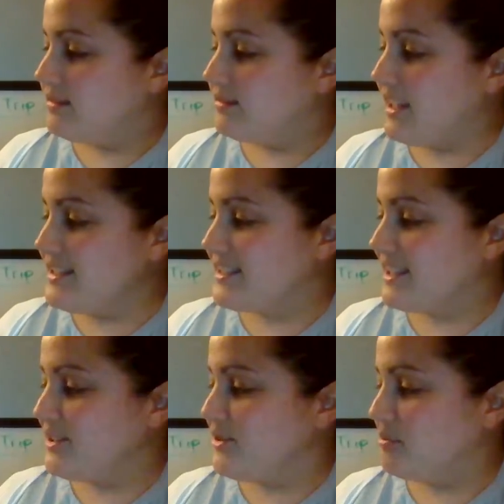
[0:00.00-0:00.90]
Let's
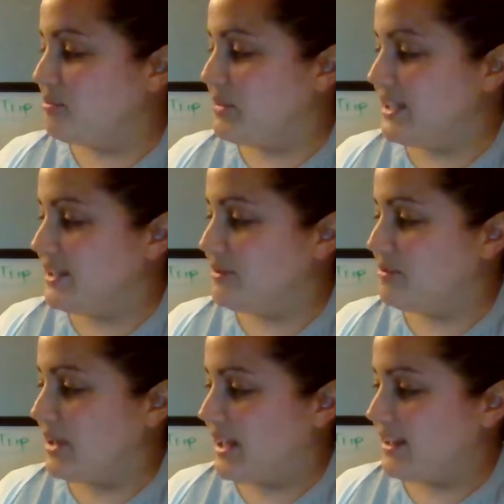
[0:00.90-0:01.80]
get your
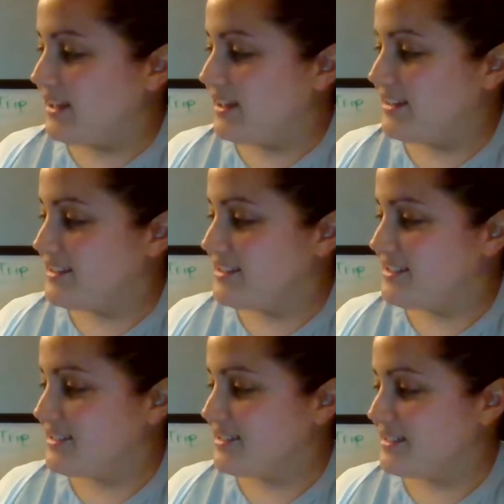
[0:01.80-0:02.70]
big bag.
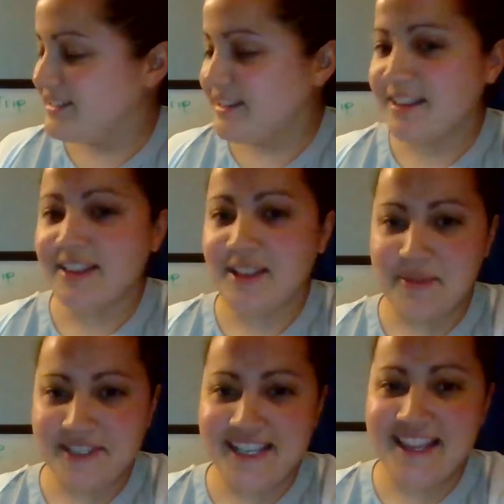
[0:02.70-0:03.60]
Let
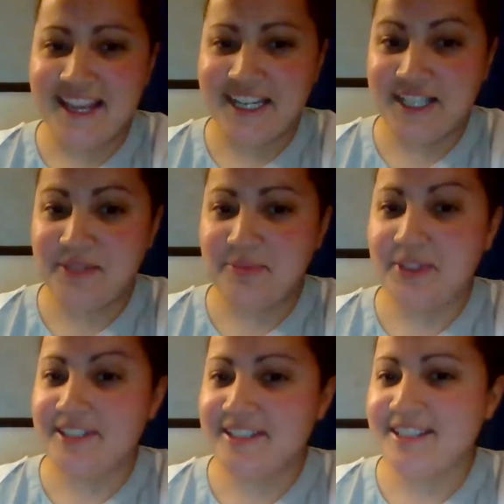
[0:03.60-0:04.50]
me say that again
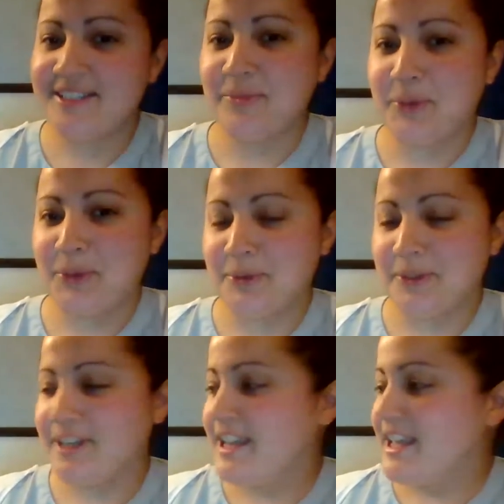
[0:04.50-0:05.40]
because that's a bold
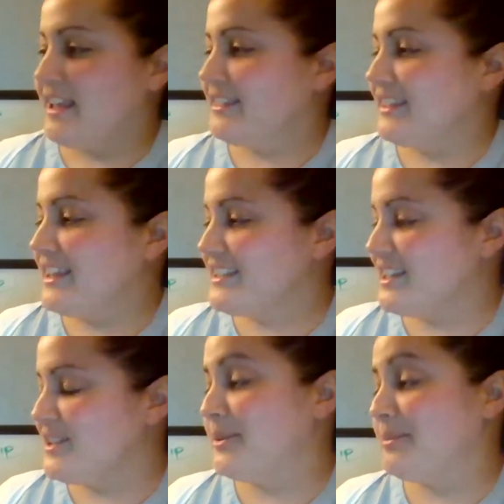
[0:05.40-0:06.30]
word. Let's
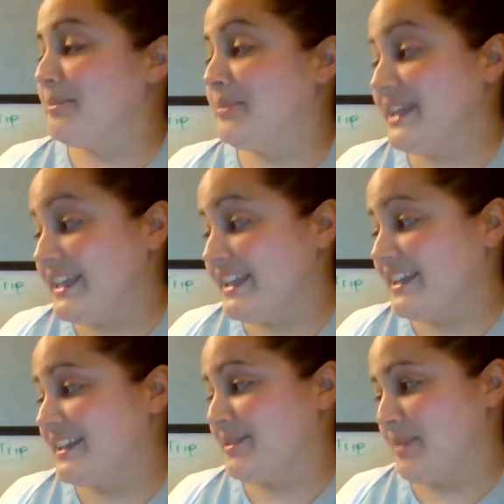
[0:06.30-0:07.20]
get your
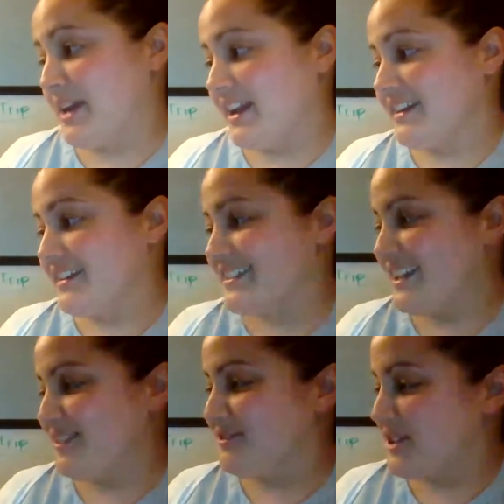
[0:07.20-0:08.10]
big bag,
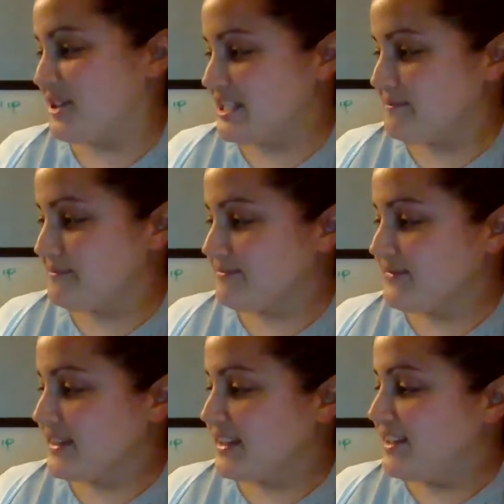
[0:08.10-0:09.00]
said Froggy.
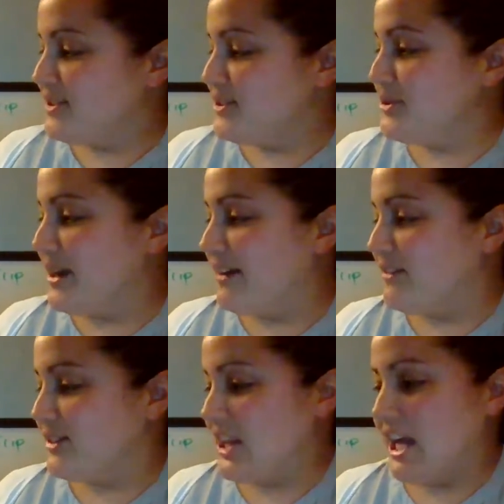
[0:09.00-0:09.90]
You have
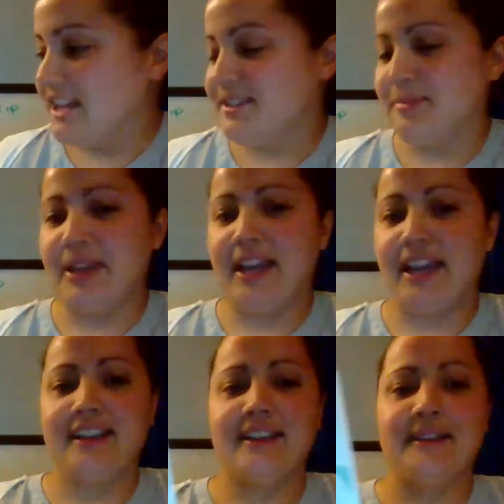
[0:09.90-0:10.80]
a lot to pack.